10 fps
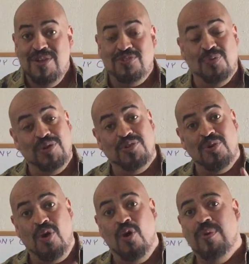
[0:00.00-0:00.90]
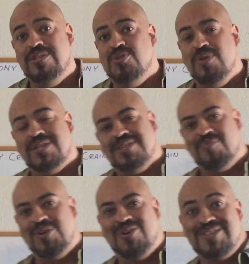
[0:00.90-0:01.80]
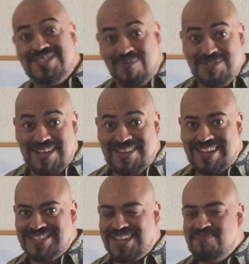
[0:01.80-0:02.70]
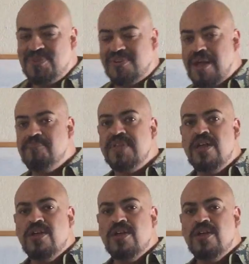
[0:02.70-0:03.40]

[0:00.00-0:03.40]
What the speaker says: So what you're always doing is something called subset testing. Okay?